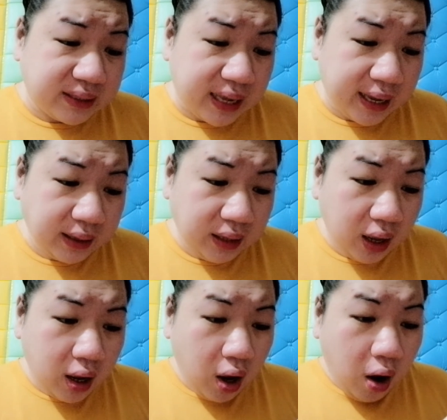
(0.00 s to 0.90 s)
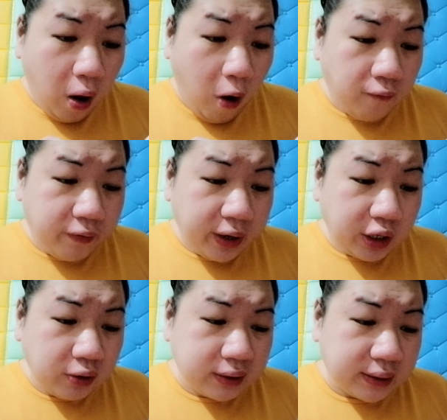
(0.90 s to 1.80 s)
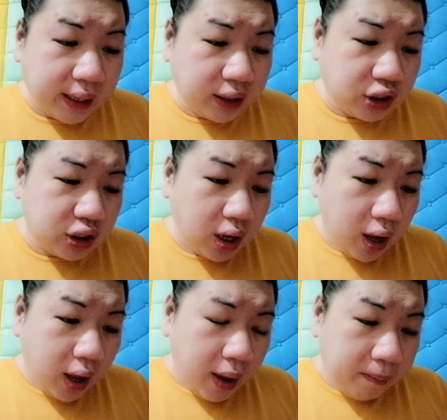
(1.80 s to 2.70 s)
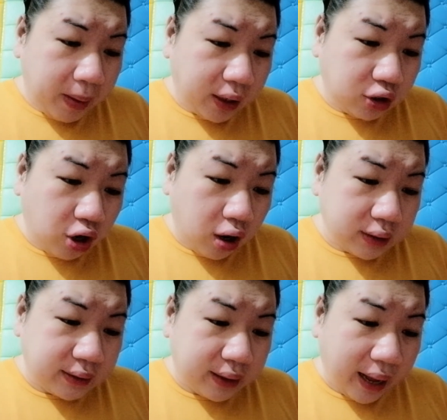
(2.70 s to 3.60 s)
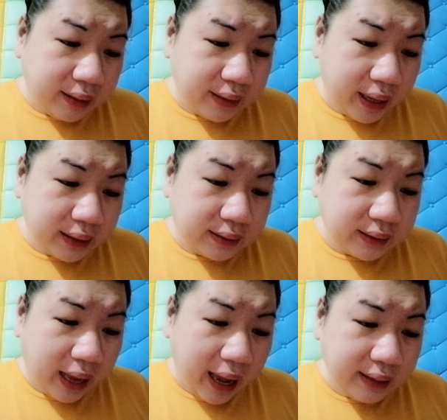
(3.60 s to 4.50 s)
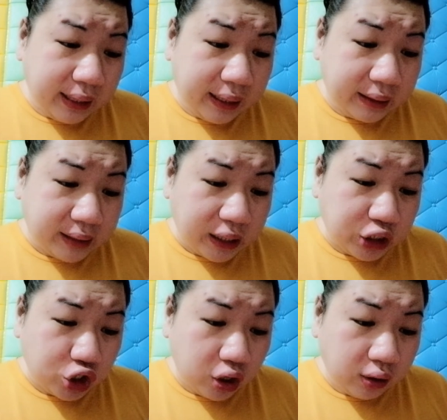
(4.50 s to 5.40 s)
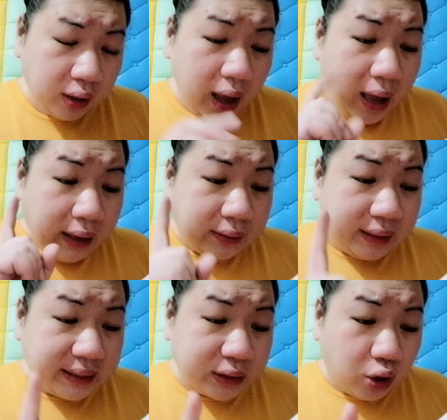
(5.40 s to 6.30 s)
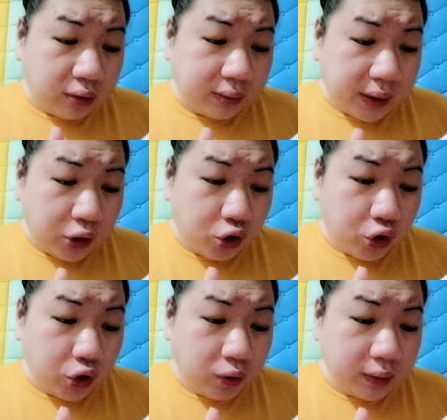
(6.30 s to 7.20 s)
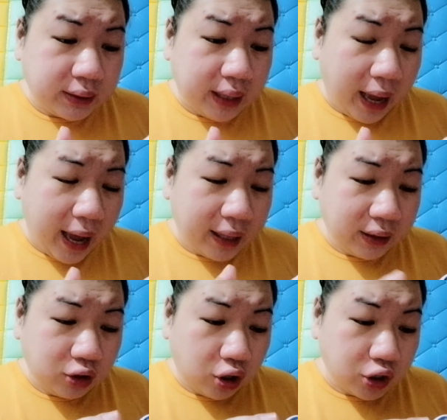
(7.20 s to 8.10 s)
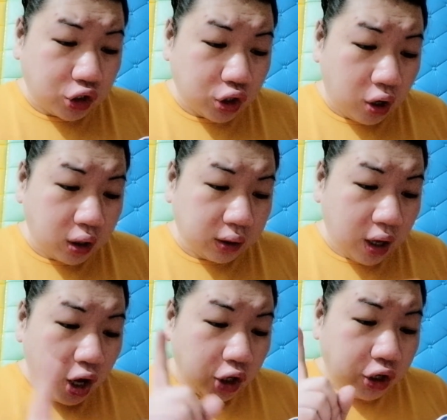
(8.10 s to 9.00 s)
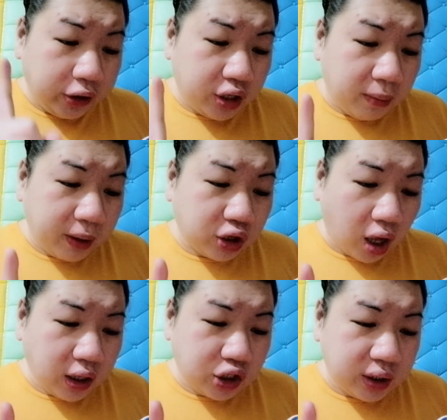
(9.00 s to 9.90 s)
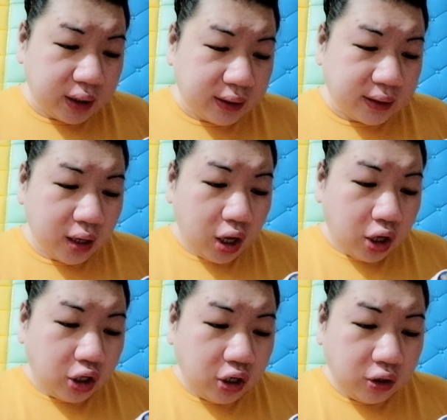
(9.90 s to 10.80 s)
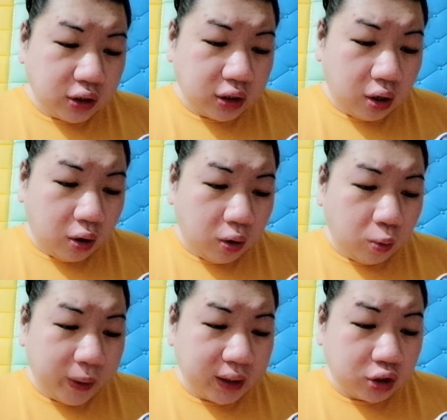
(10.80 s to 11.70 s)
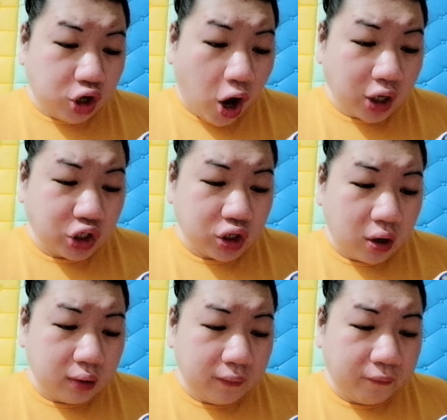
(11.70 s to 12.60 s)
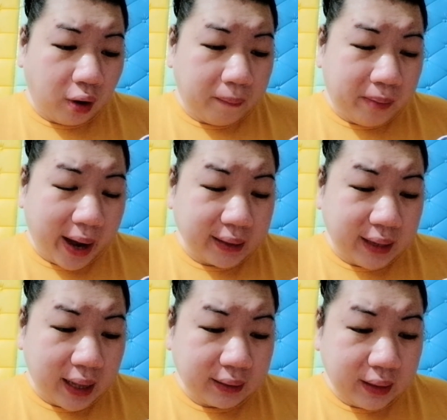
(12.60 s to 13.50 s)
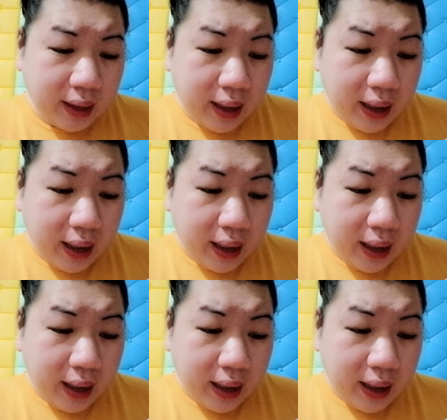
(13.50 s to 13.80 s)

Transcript: skin. Overusage may cause redness and irritation. Discontinue use and consult your dermatologist. Use with caution for pregnant